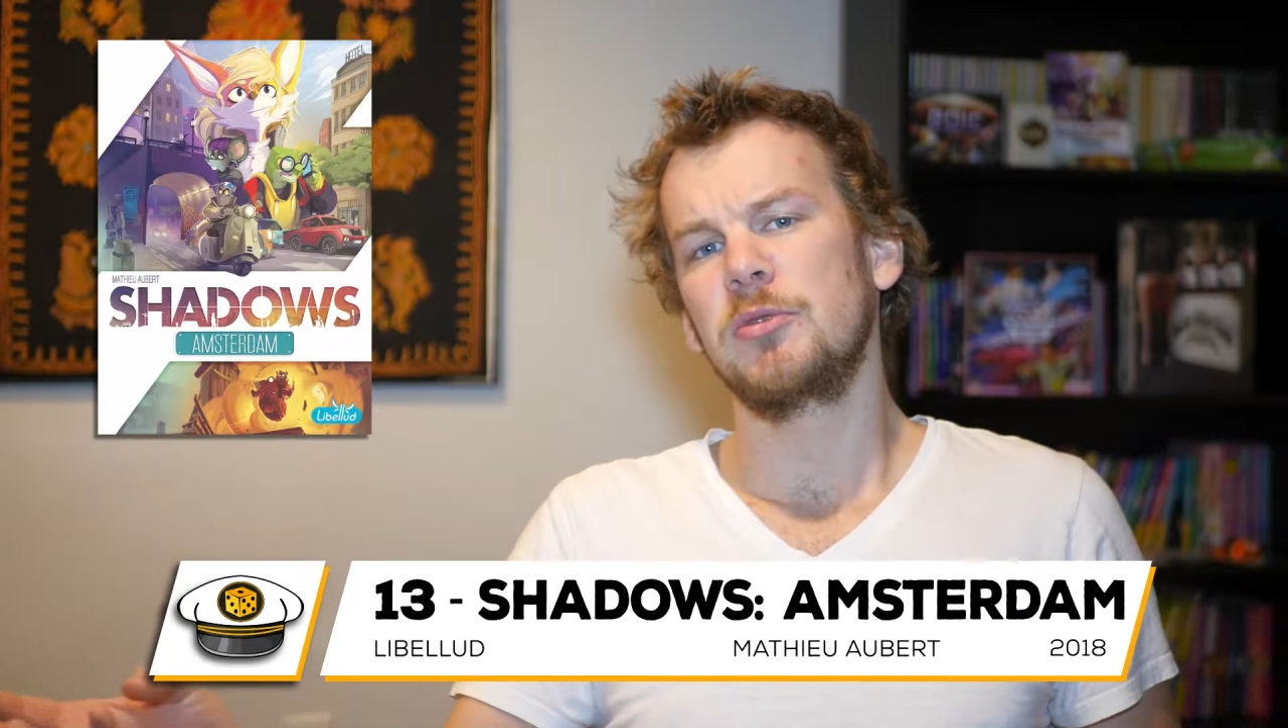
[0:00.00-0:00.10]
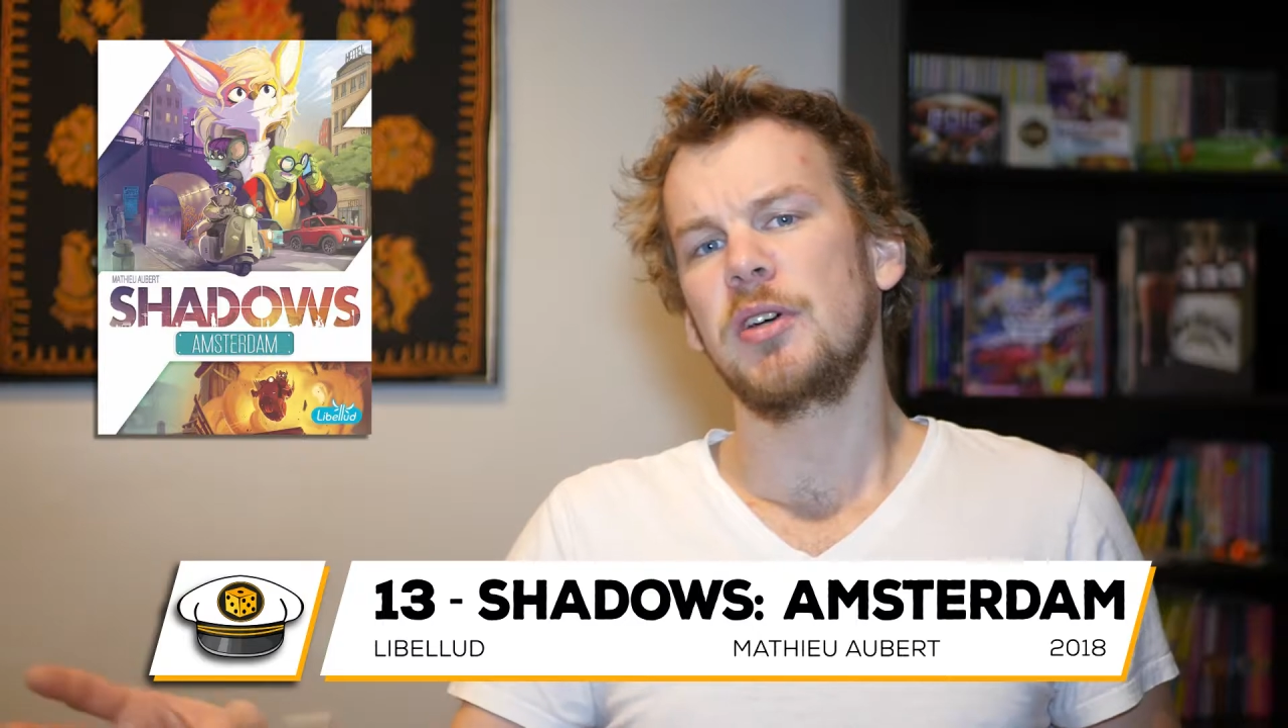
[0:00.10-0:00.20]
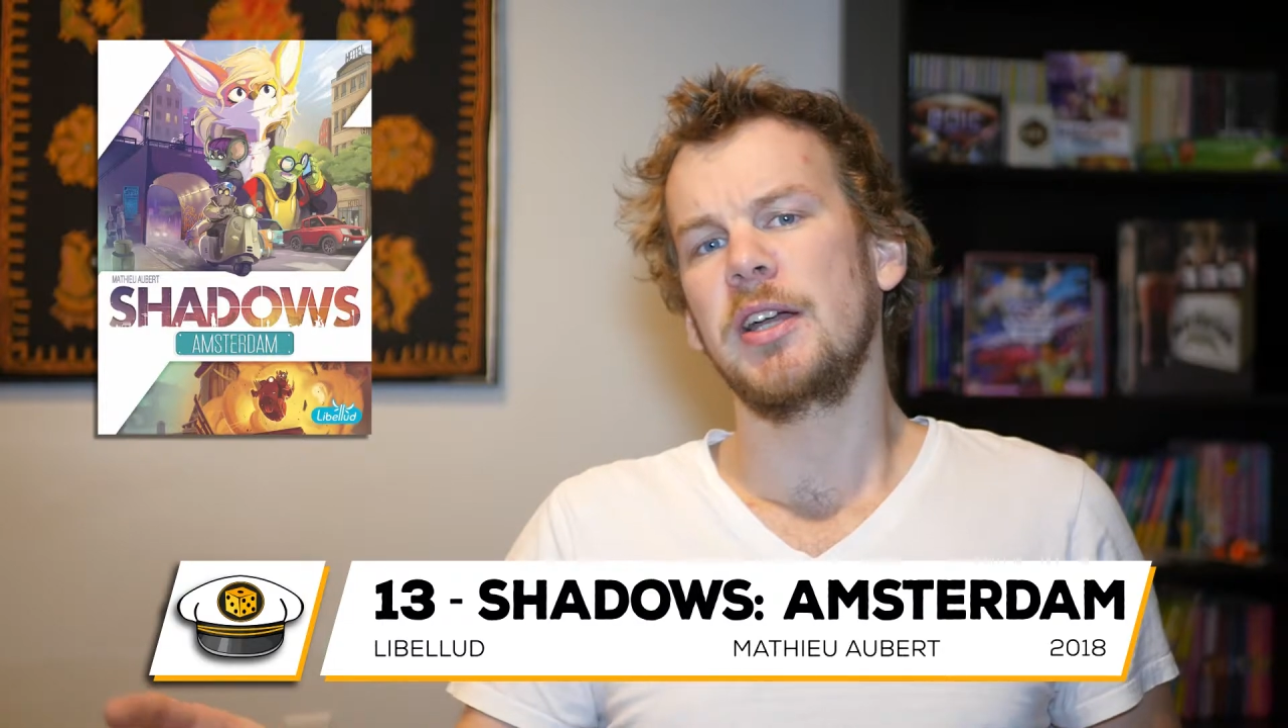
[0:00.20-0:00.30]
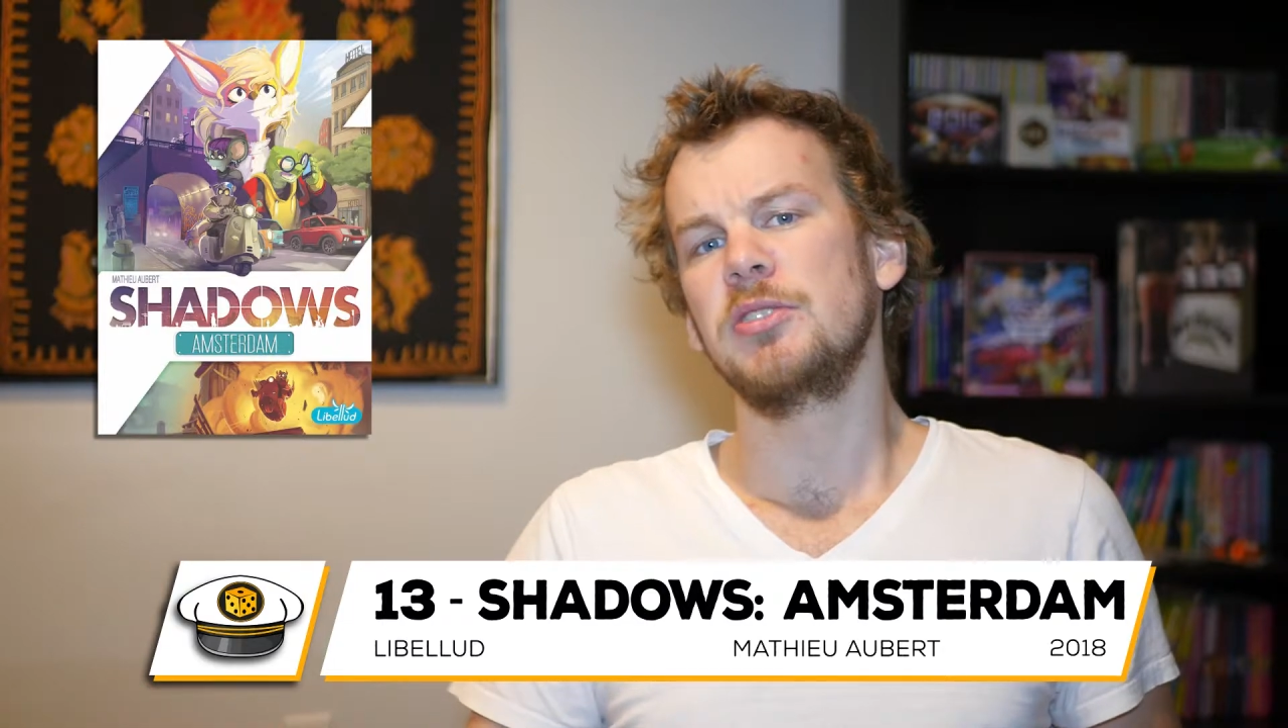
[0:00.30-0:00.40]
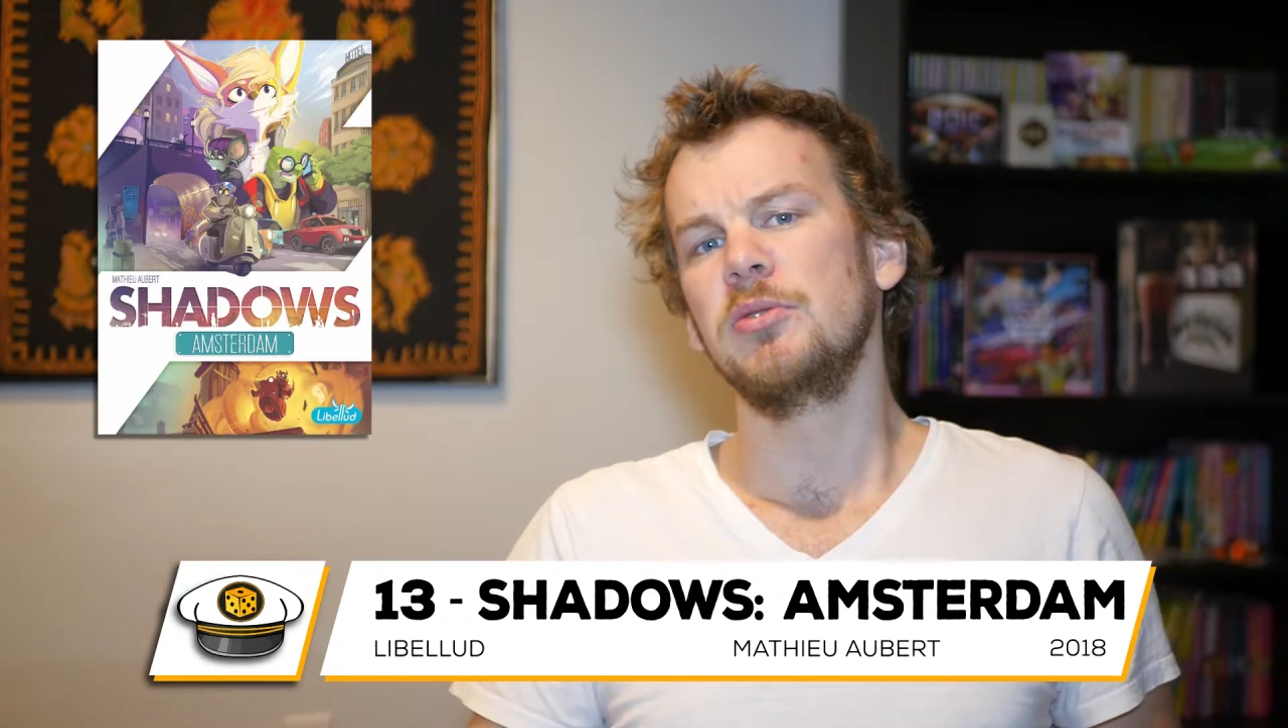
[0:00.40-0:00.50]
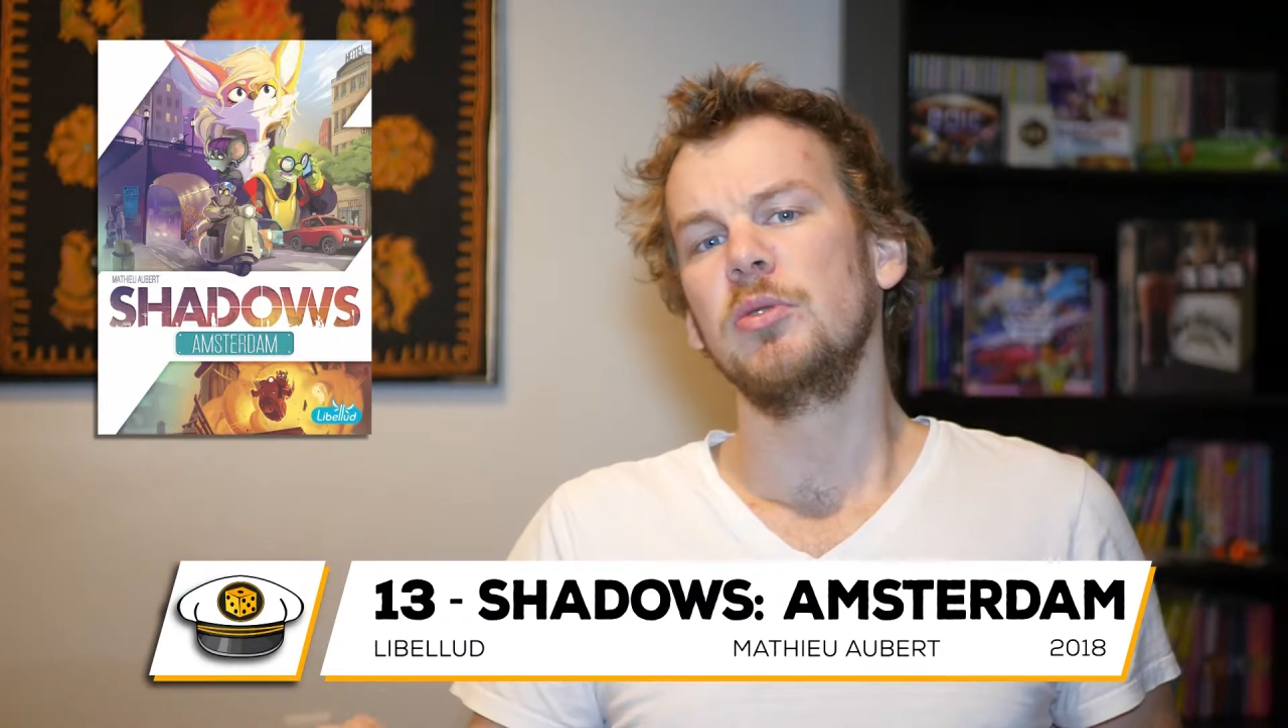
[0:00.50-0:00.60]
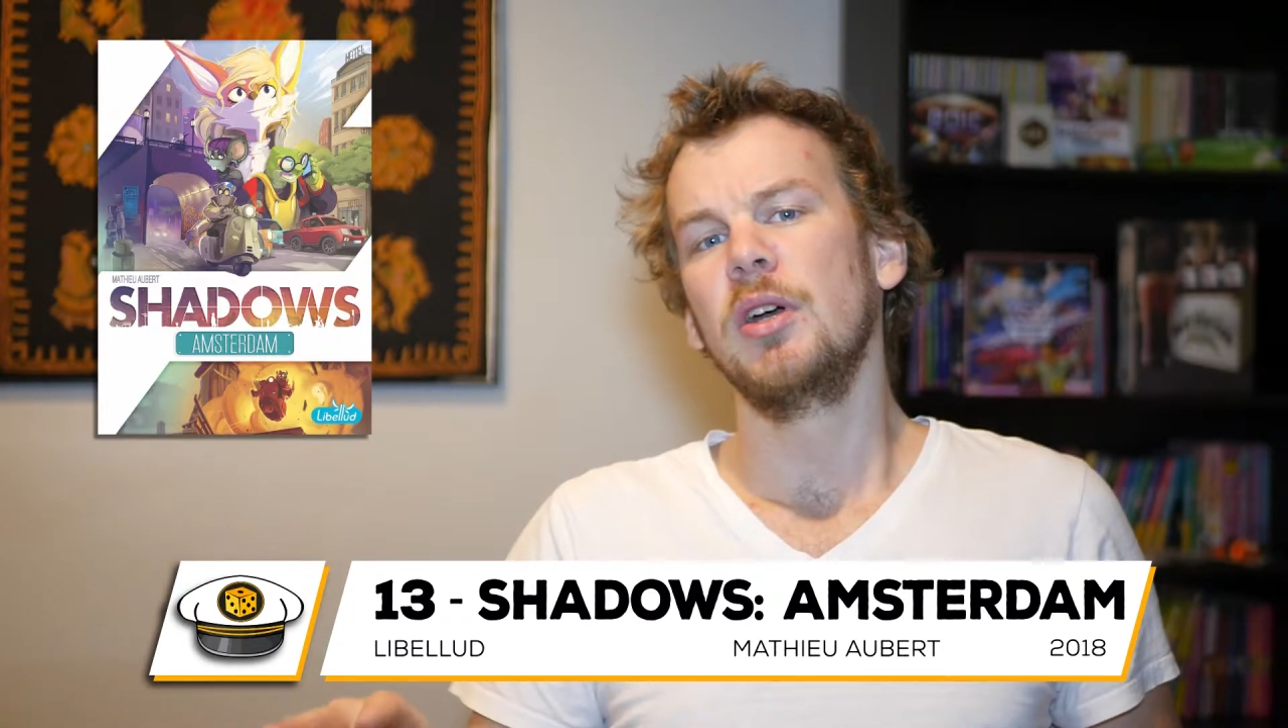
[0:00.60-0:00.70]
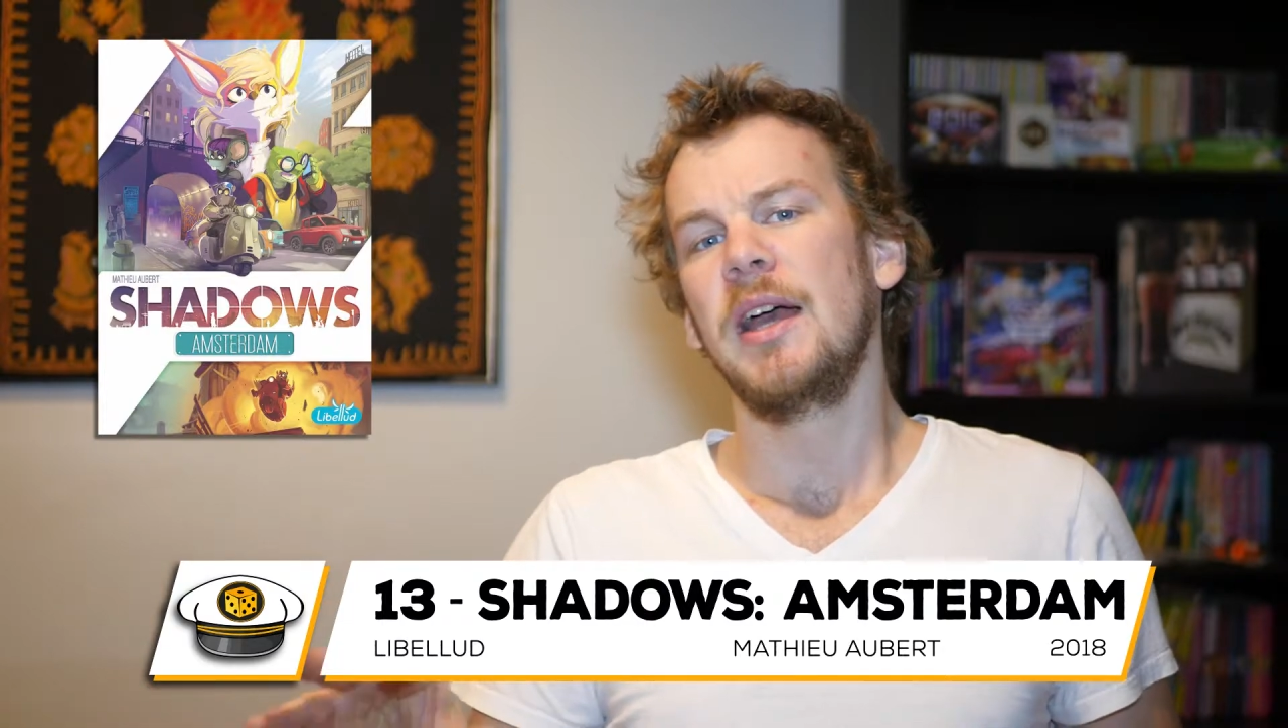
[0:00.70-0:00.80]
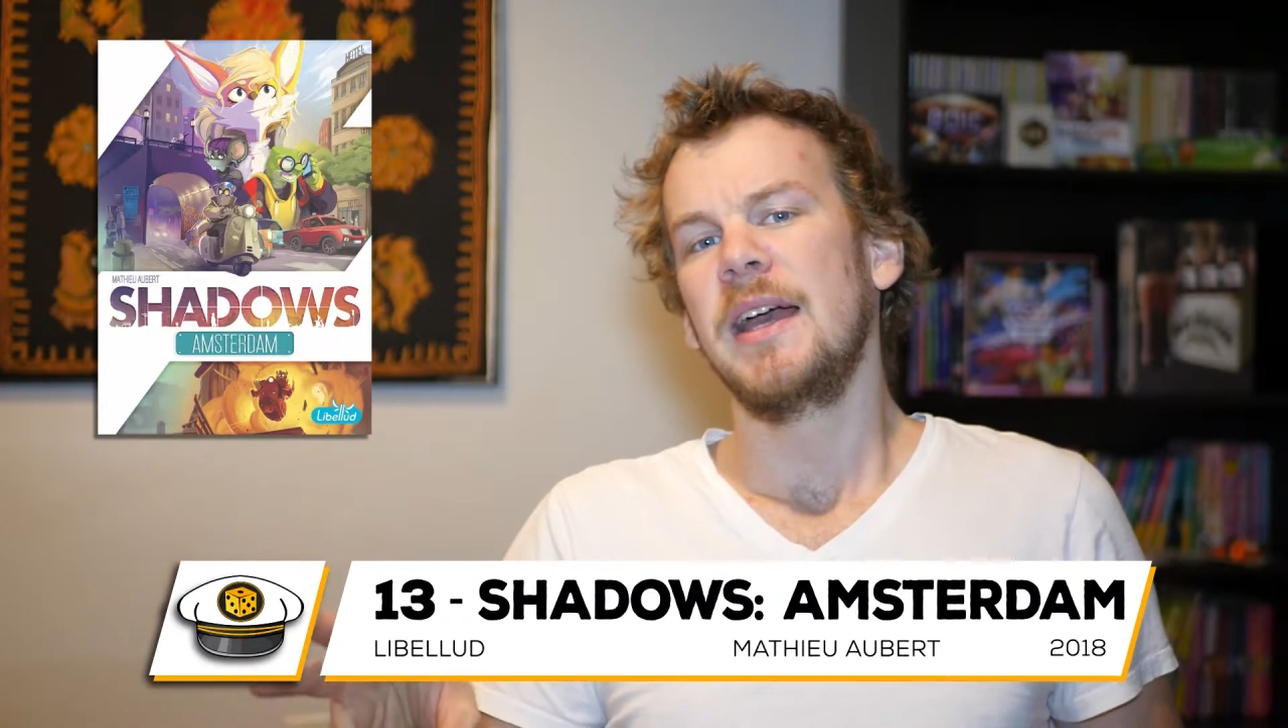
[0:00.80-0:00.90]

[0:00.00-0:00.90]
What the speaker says: try to